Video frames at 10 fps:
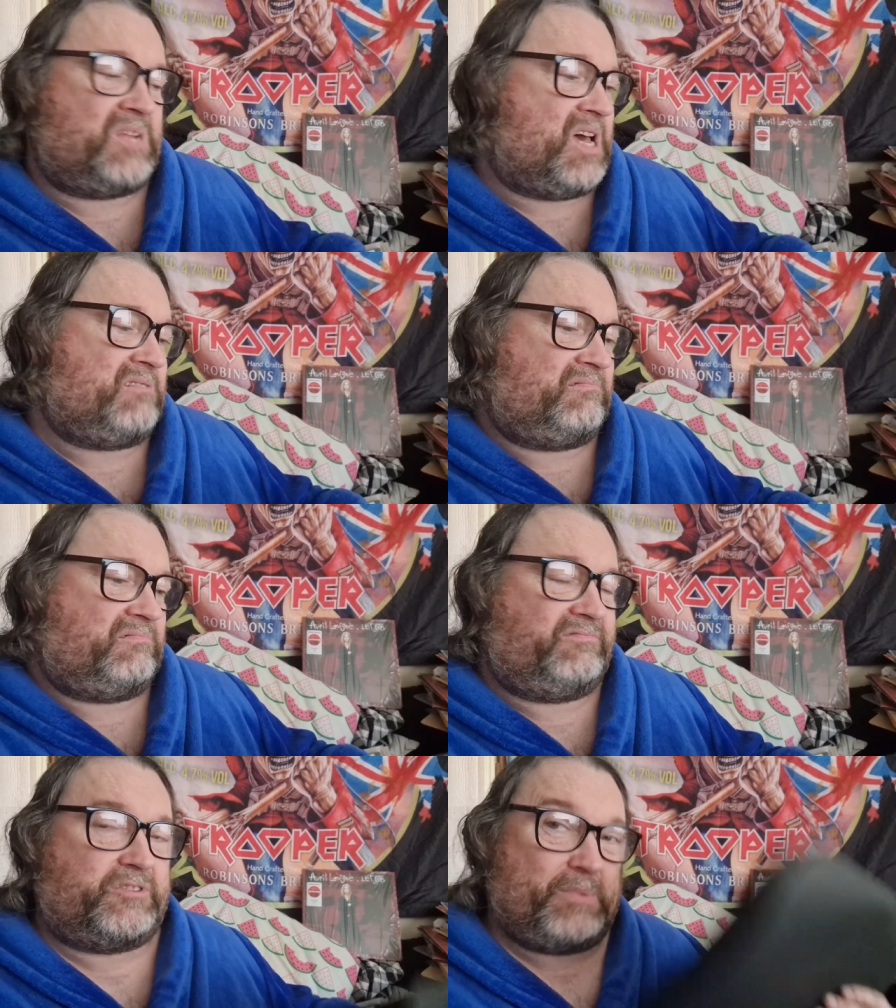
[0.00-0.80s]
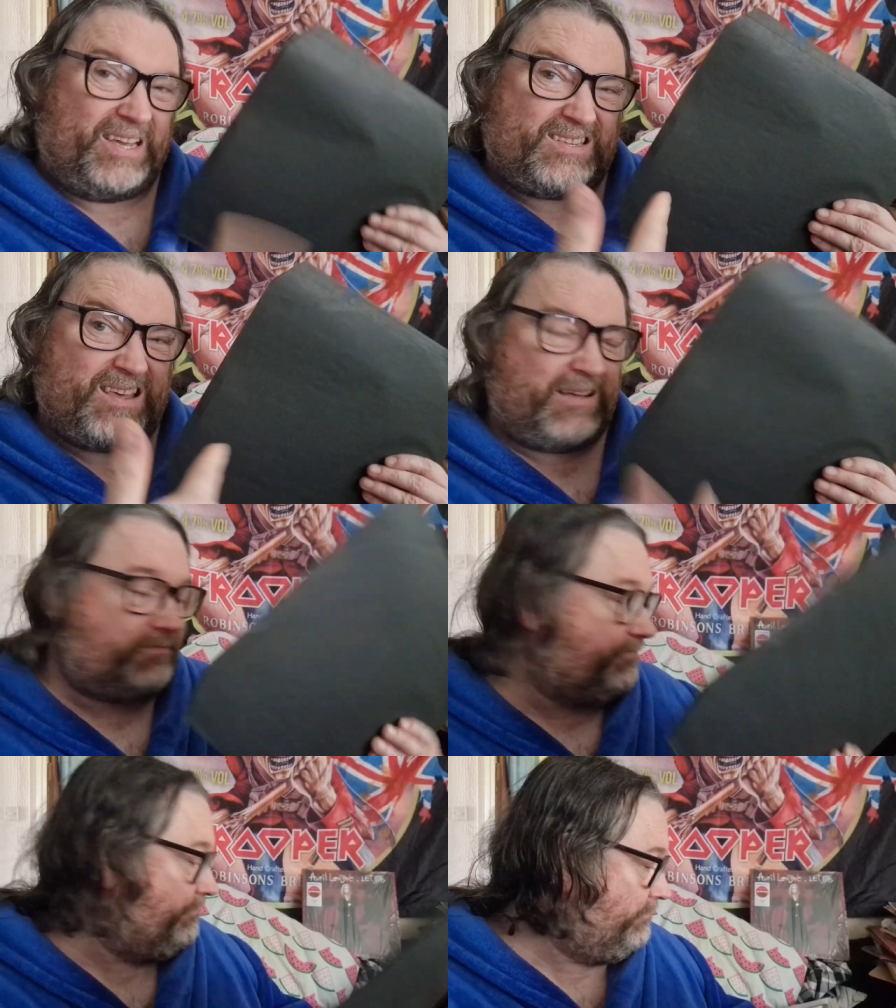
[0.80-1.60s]
Nah, for me it's that.
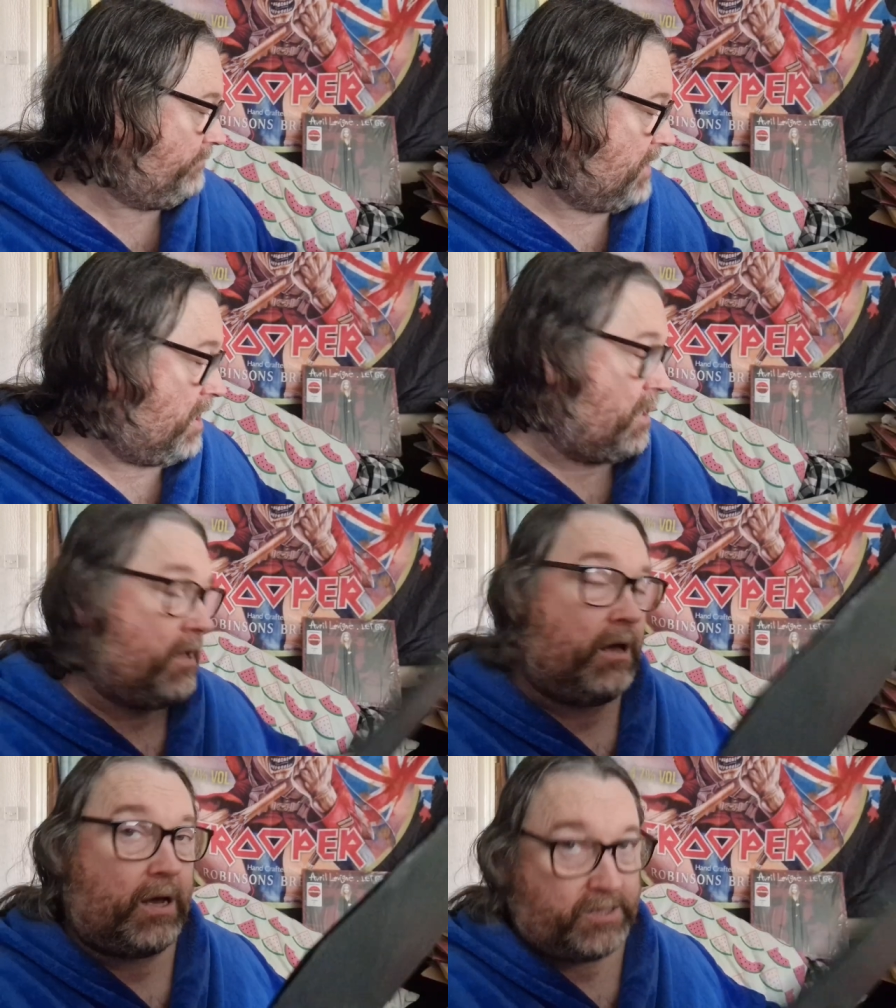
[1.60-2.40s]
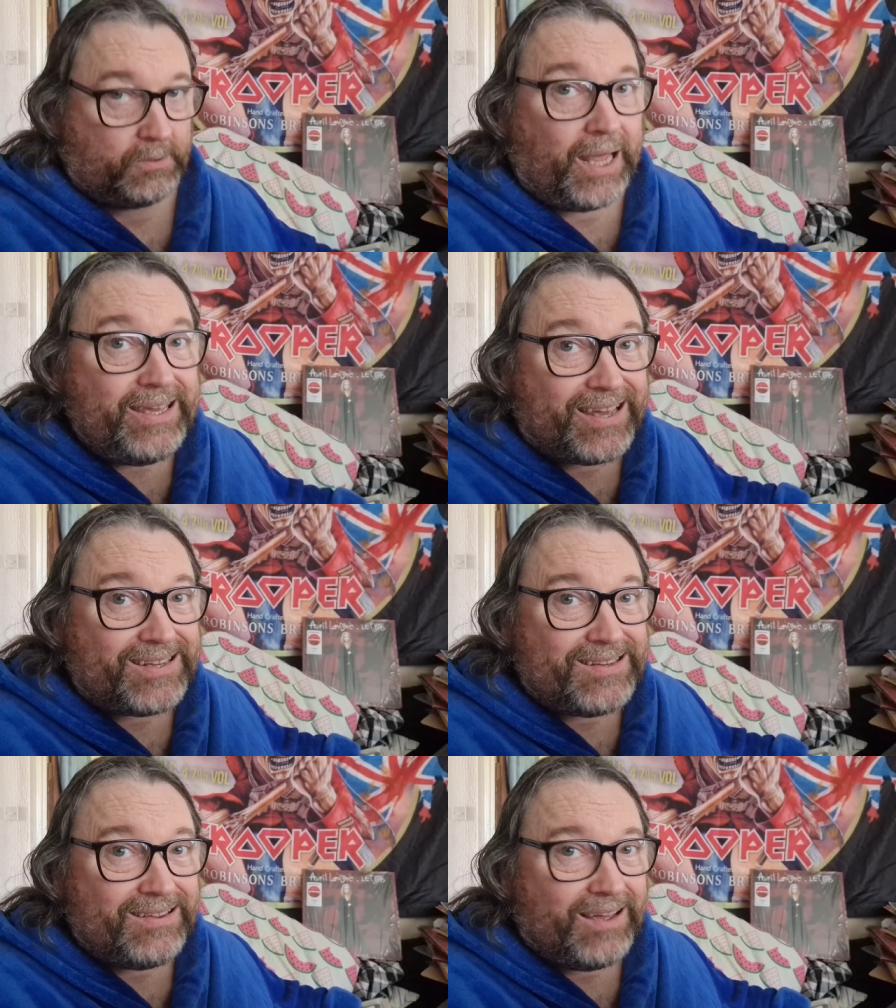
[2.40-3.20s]
I do like
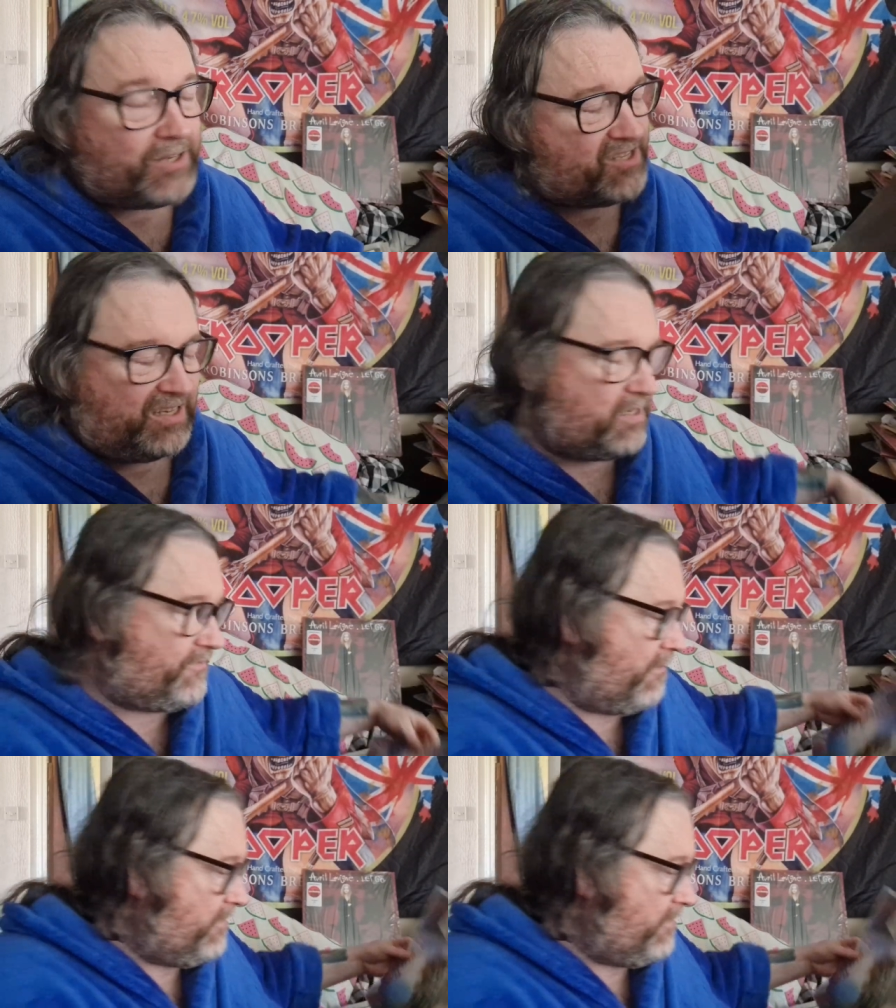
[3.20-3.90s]
it. I just think it's